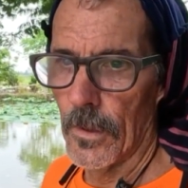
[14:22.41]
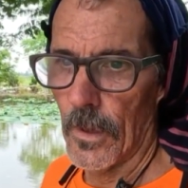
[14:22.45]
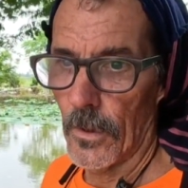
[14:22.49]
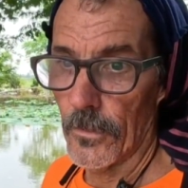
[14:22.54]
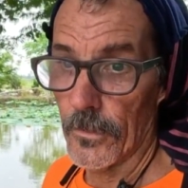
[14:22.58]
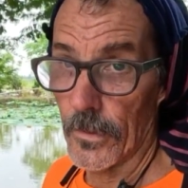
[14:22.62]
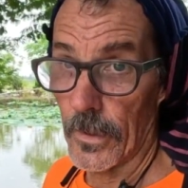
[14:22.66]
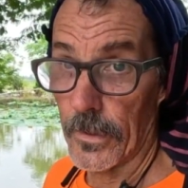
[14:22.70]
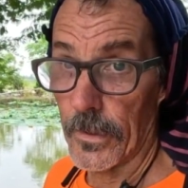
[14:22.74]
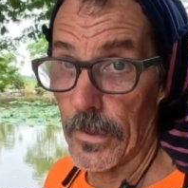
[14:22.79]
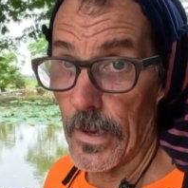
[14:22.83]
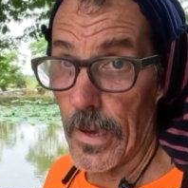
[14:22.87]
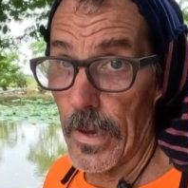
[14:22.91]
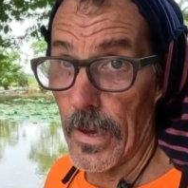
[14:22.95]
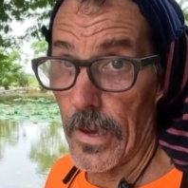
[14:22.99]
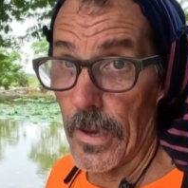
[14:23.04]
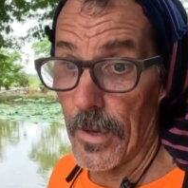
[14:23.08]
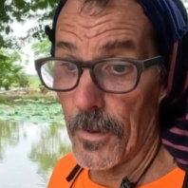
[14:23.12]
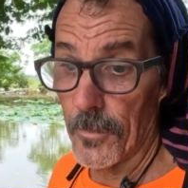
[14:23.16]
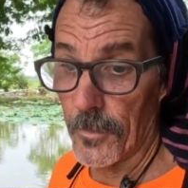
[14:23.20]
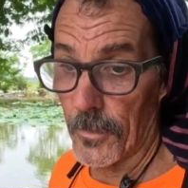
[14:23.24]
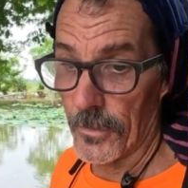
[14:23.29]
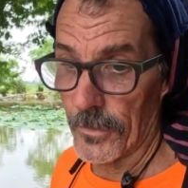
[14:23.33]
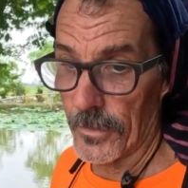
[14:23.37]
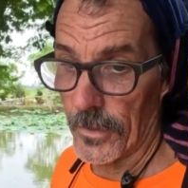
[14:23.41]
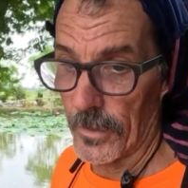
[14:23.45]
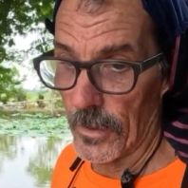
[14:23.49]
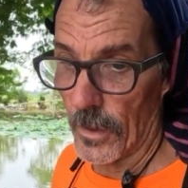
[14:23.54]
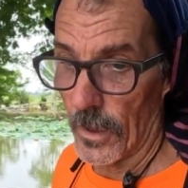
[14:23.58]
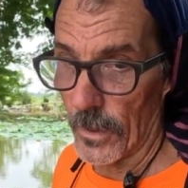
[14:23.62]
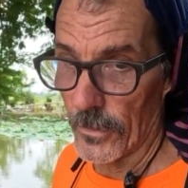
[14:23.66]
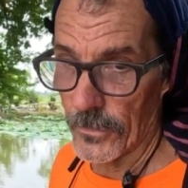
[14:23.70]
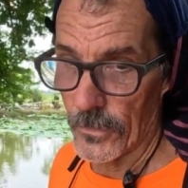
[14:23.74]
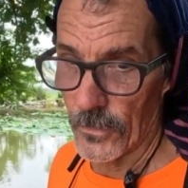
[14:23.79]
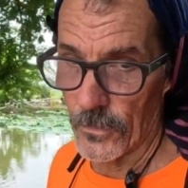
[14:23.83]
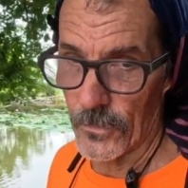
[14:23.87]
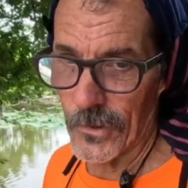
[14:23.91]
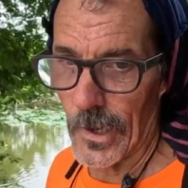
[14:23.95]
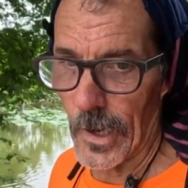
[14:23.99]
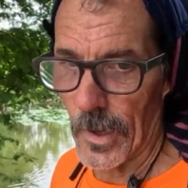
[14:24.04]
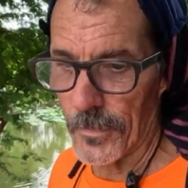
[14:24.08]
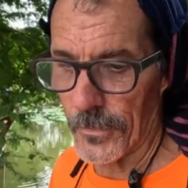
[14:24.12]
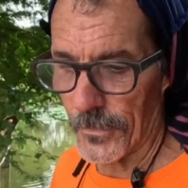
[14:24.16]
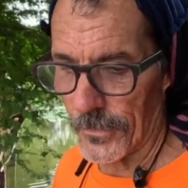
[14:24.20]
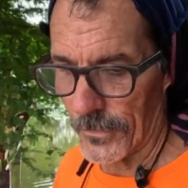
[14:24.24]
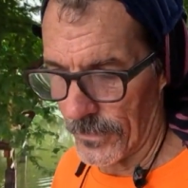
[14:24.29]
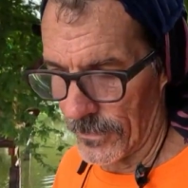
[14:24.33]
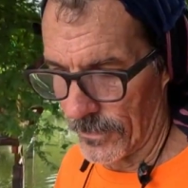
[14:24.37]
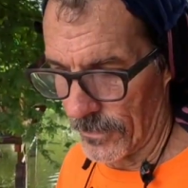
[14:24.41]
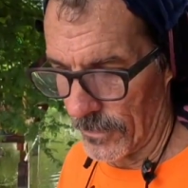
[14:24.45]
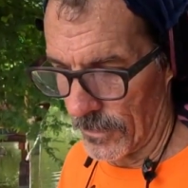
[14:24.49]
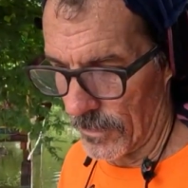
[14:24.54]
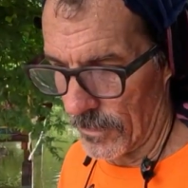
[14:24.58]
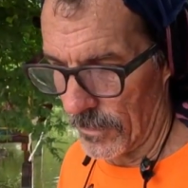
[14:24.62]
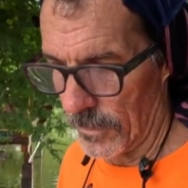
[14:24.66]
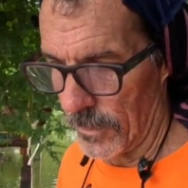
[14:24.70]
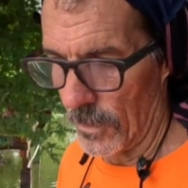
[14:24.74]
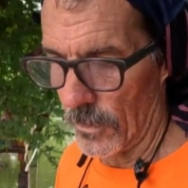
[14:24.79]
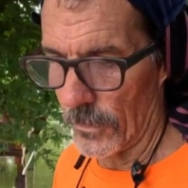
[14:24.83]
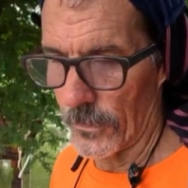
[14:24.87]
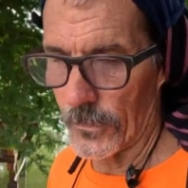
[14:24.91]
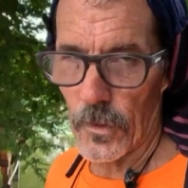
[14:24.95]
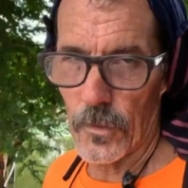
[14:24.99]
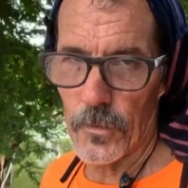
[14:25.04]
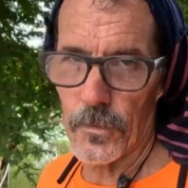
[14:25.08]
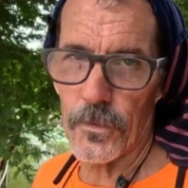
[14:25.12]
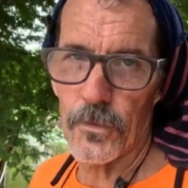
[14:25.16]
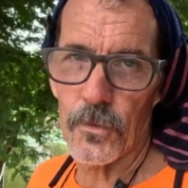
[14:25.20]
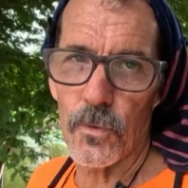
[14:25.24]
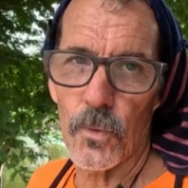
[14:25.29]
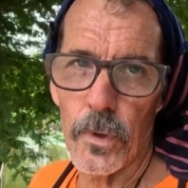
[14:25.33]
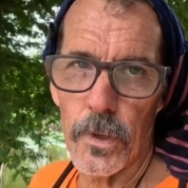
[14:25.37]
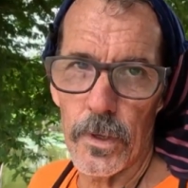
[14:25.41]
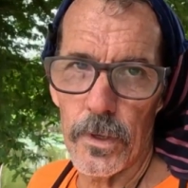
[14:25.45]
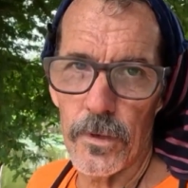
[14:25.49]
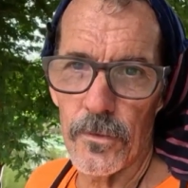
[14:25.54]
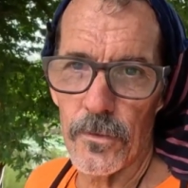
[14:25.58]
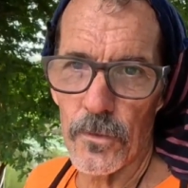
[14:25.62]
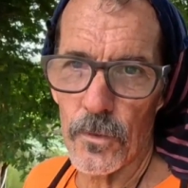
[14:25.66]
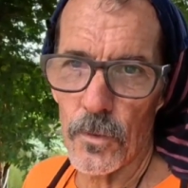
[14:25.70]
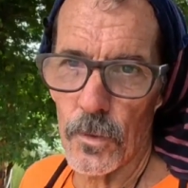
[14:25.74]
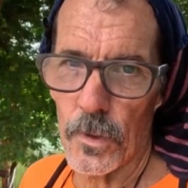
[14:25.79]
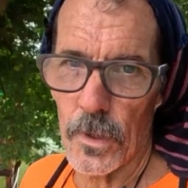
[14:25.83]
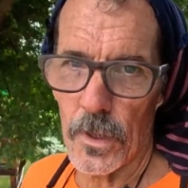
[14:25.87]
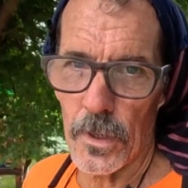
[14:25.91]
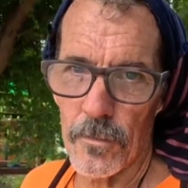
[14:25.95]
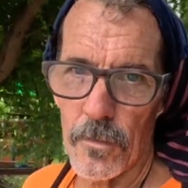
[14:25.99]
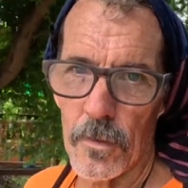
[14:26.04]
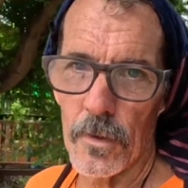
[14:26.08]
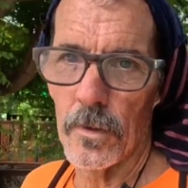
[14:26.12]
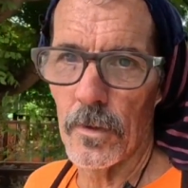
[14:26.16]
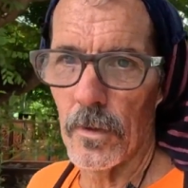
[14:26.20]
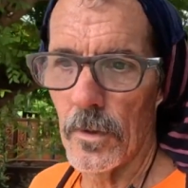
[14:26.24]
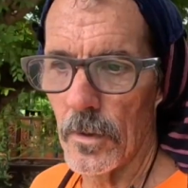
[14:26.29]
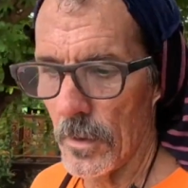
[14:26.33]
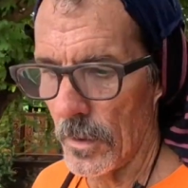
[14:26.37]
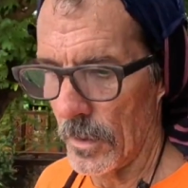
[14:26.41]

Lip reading: I was like, damn, because it also chops, you know, surface weeds or whatever,